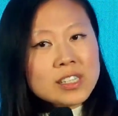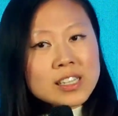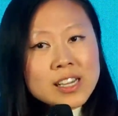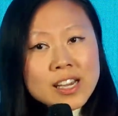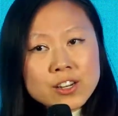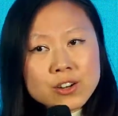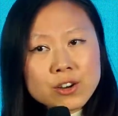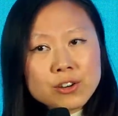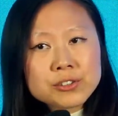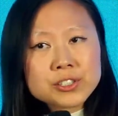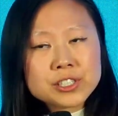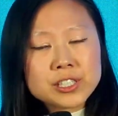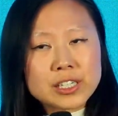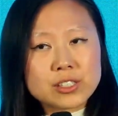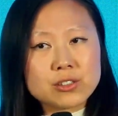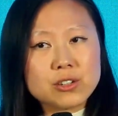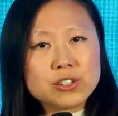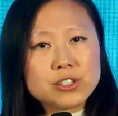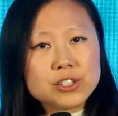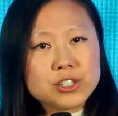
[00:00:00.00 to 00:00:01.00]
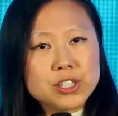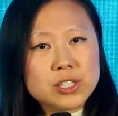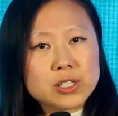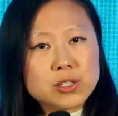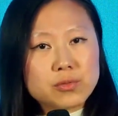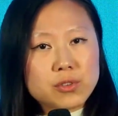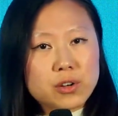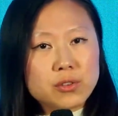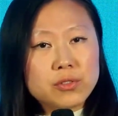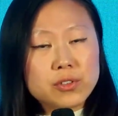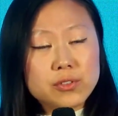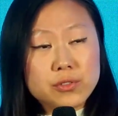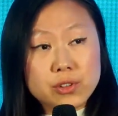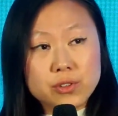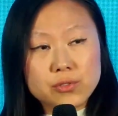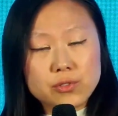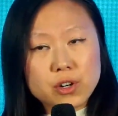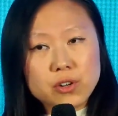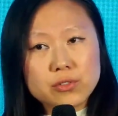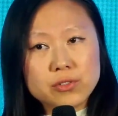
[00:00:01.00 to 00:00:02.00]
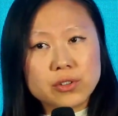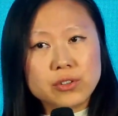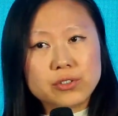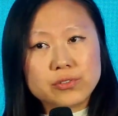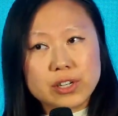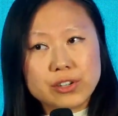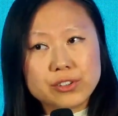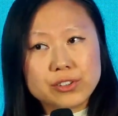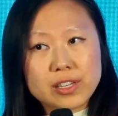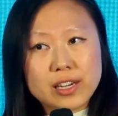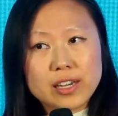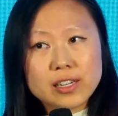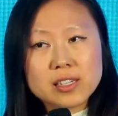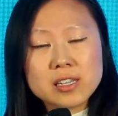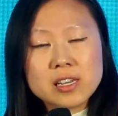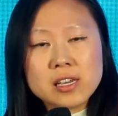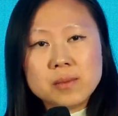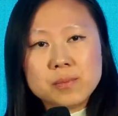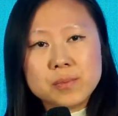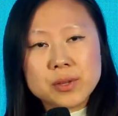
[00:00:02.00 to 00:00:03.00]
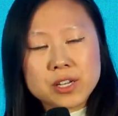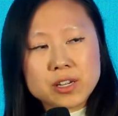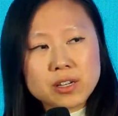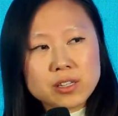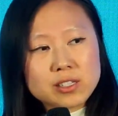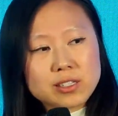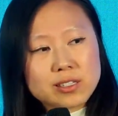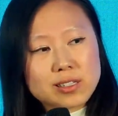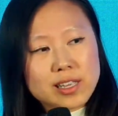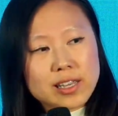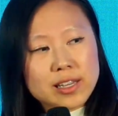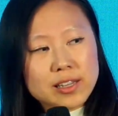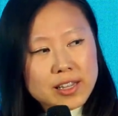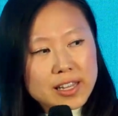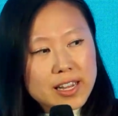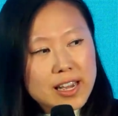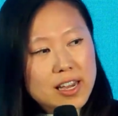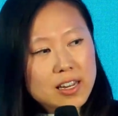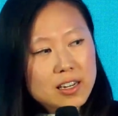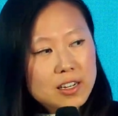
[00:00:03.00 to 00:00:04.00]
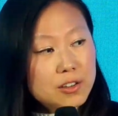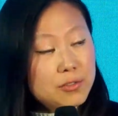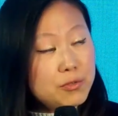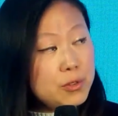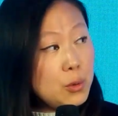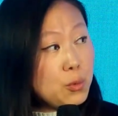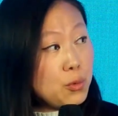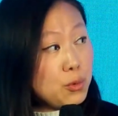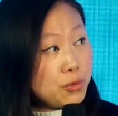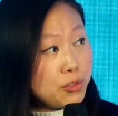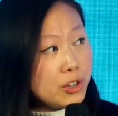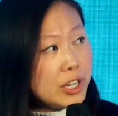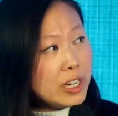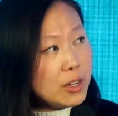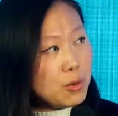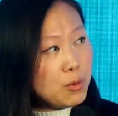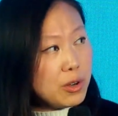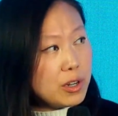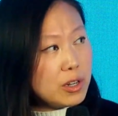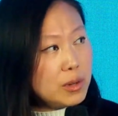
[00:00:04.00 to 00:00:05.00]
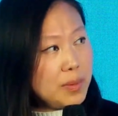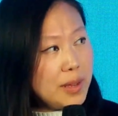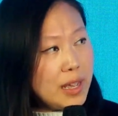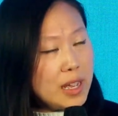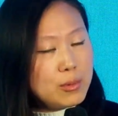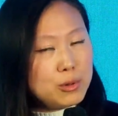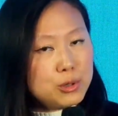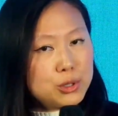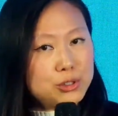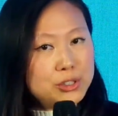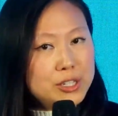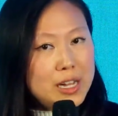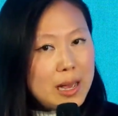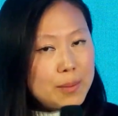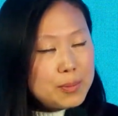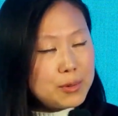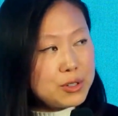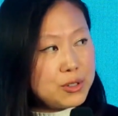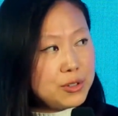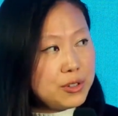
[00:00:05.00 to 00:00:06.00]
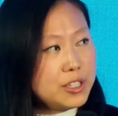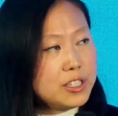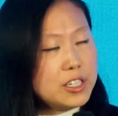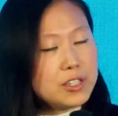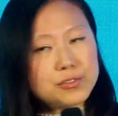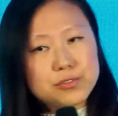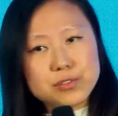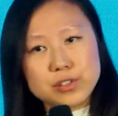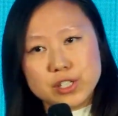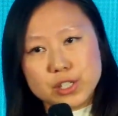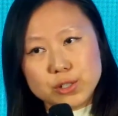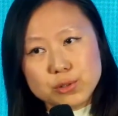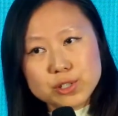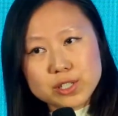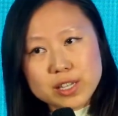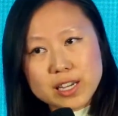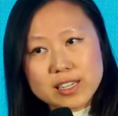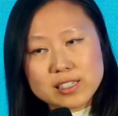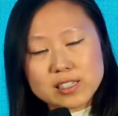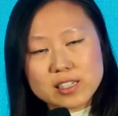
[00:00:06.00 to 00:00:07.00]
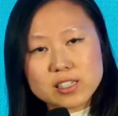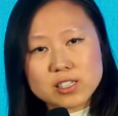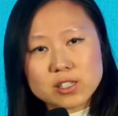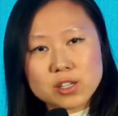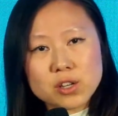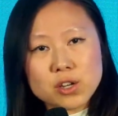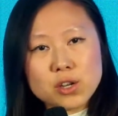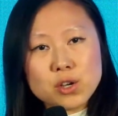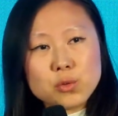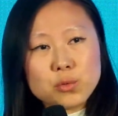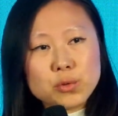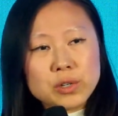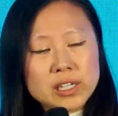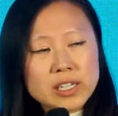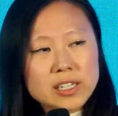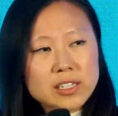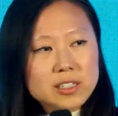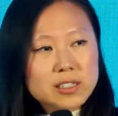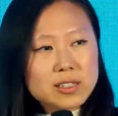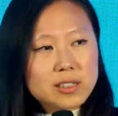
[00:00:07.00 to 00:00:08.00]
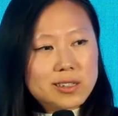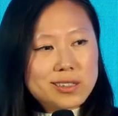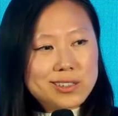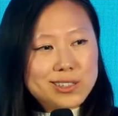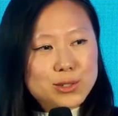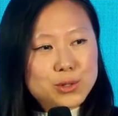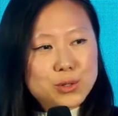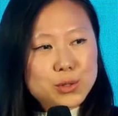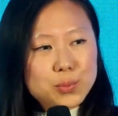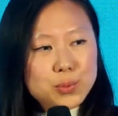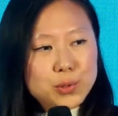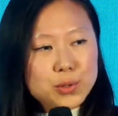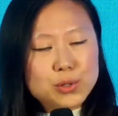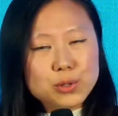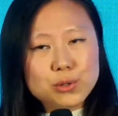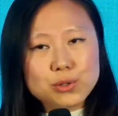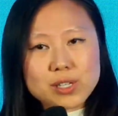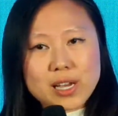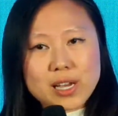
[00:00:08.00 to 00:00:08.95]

and all the technologies evolving around that, because in the end, if we really want to be able to tap into the different use cases, we need to produce